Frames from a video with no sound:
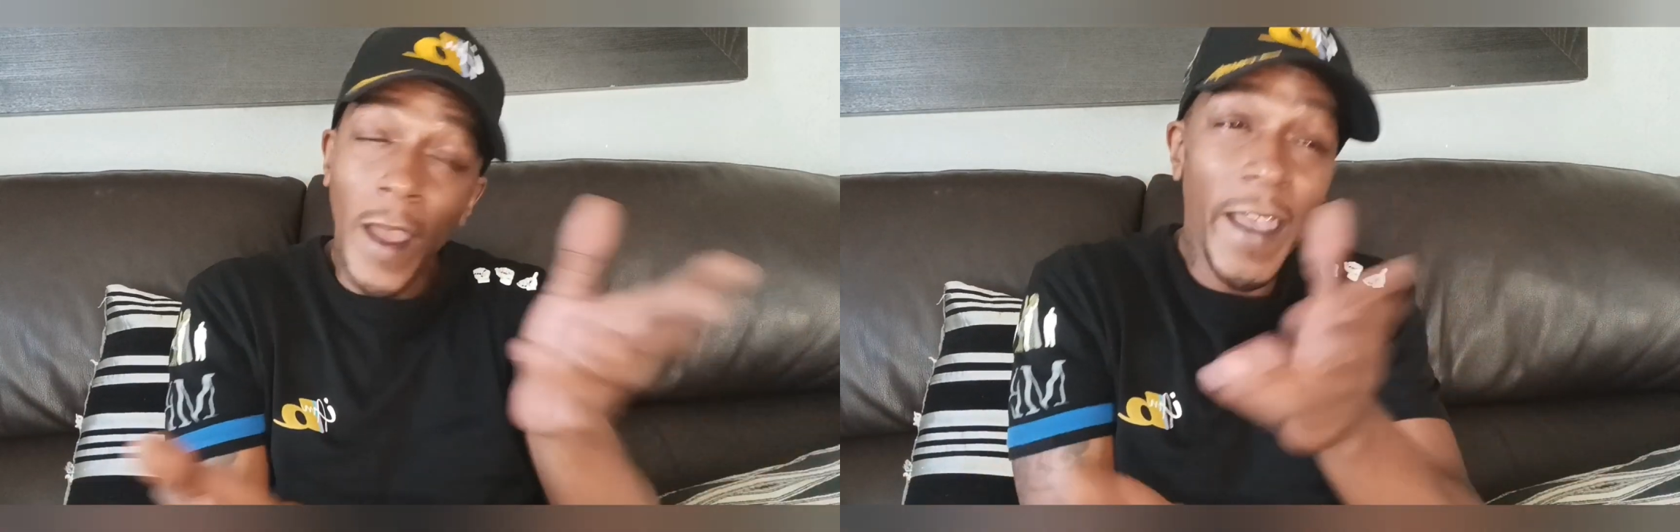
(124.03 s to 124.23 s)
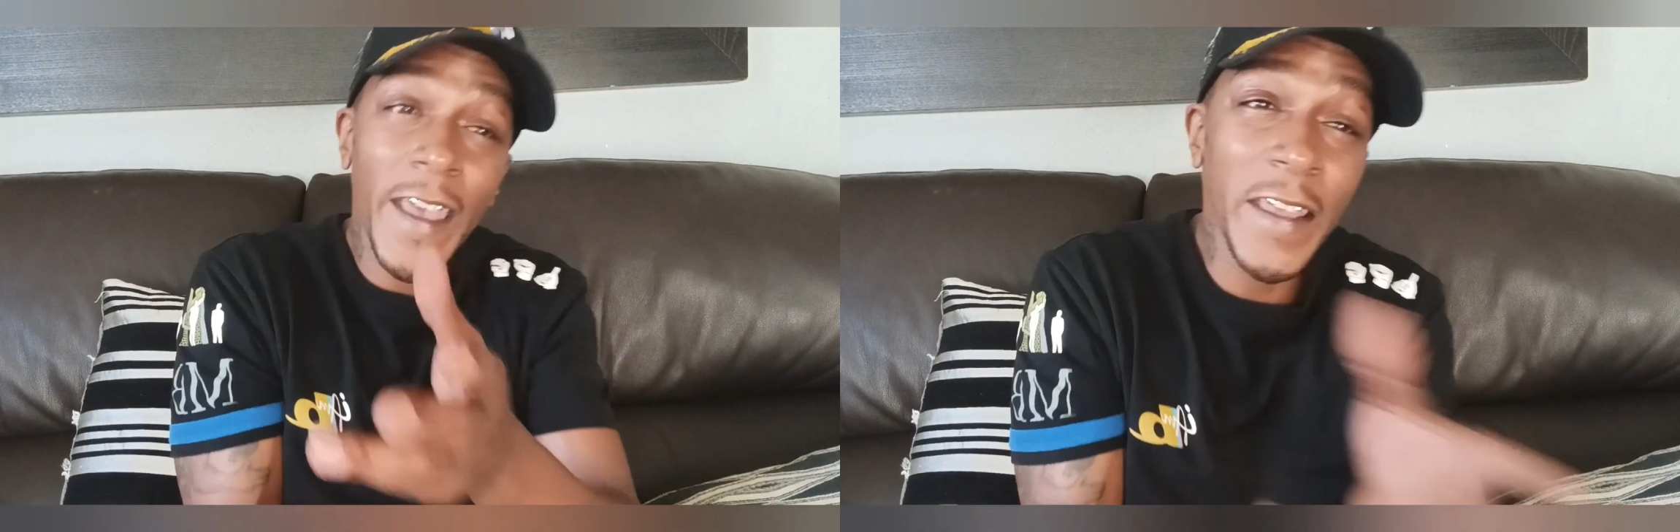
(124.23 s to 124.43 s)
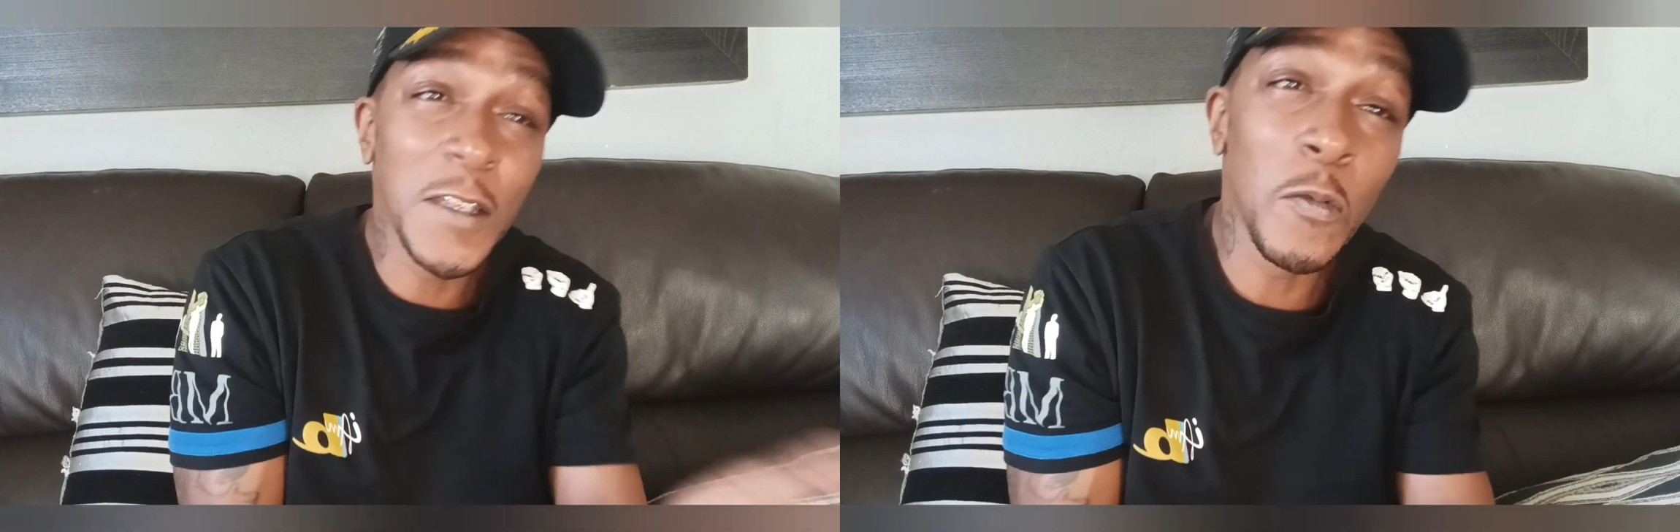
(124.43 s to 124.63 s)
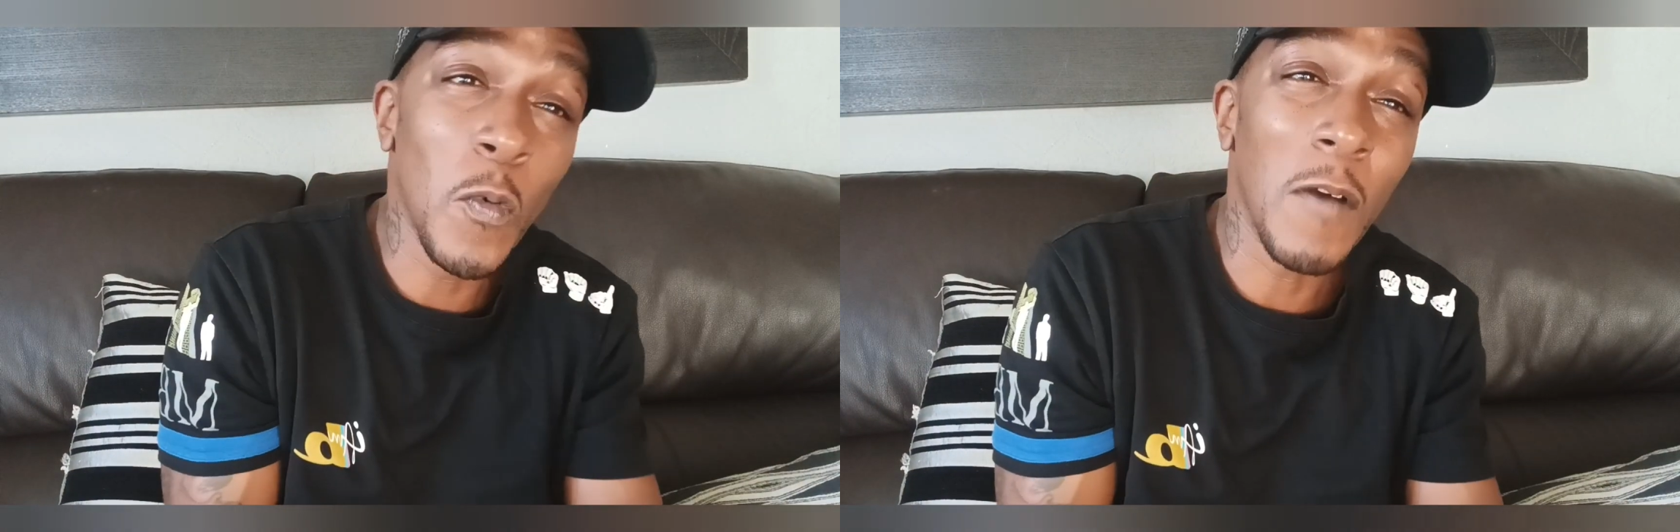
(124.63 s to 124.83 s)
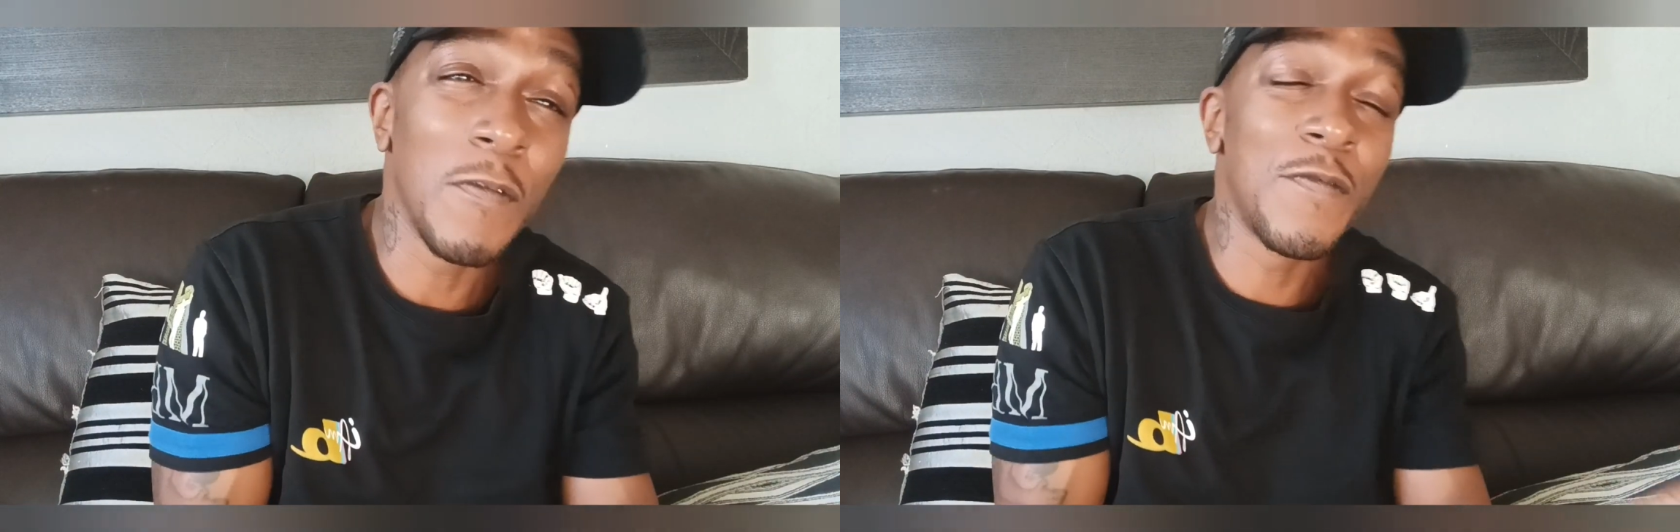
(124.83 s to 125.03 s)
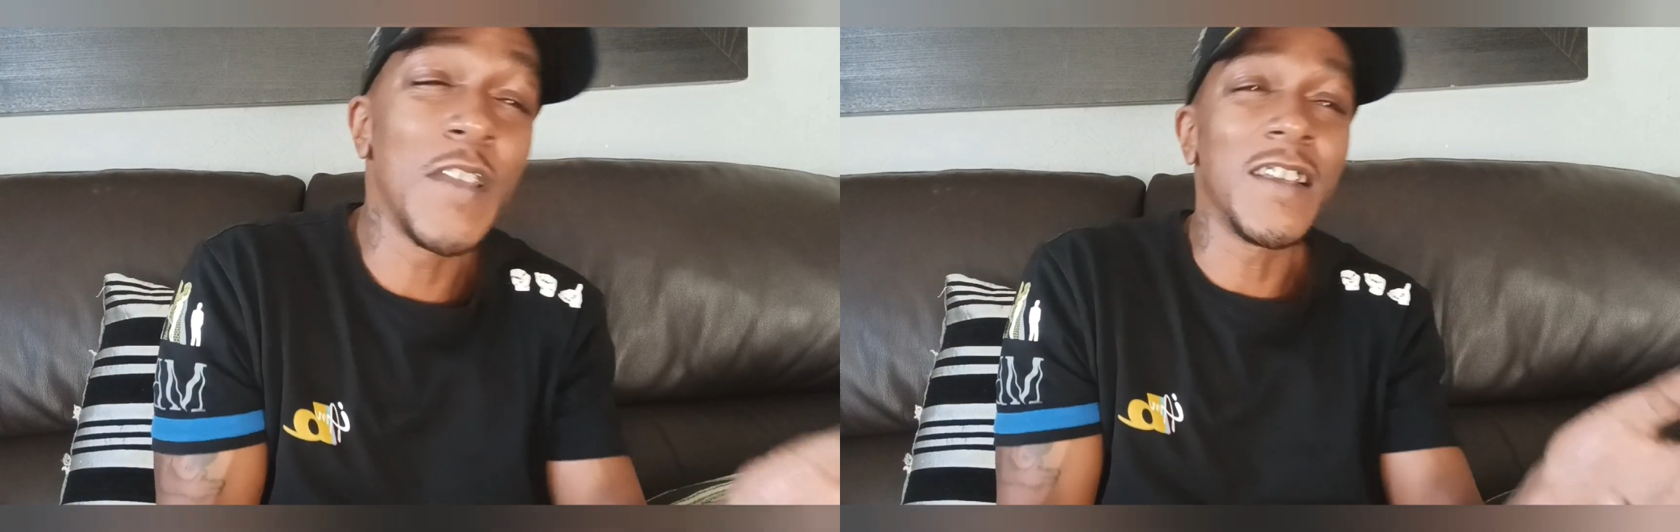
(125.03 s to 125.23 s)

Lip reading: anyone thinks